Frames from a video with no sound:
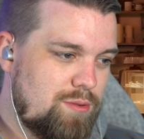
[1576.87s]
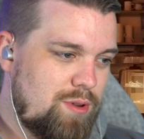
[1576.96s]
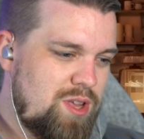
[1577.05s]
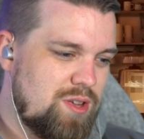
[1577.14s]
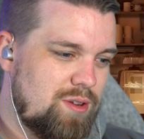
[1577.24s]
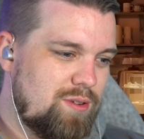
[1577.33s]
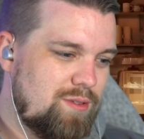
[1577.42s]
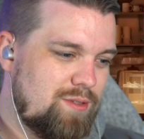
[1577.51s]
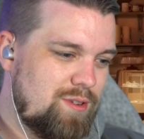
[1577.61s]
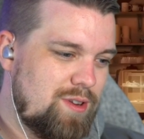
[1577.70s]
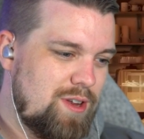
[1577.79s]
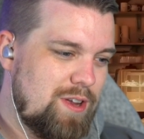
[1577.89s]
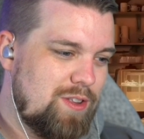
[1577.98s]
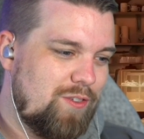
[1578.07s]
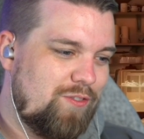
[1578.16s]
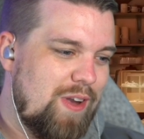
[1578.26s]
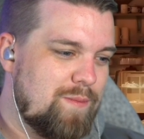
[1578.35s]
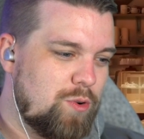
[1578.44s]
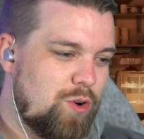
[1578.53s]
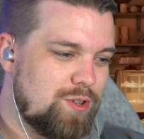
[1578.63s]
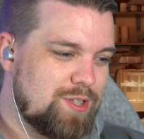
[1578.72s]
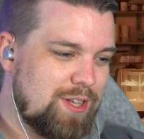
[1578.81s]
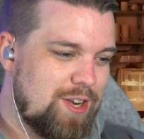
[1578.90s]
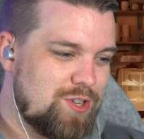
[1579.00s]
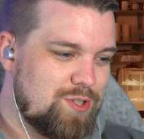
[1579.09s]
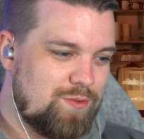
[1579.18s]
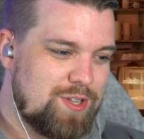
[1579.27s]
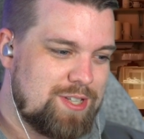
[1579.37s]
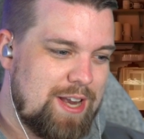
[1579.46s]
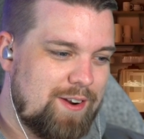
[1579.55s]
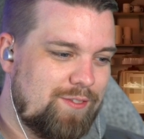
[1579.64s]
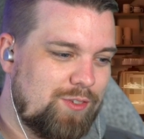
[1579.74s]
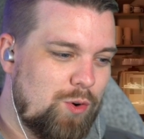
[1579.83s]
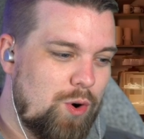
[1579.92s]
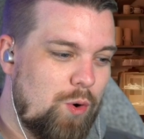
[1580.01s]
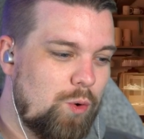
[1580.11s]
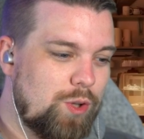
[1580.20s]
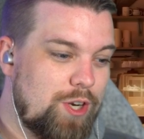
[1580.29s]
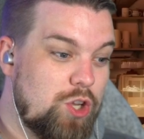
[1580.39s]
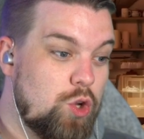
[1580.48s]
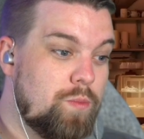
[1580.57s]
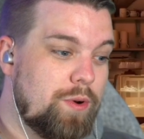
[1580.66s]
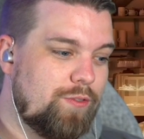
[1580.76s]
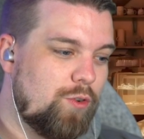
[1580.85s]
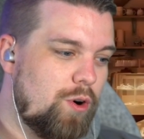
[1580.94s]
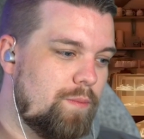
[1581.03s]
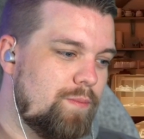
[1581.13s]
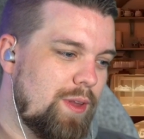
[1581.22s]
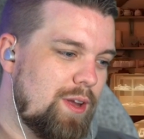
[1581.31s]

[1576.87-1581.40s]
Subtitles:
The fabled constellations of the second floor are all in human form.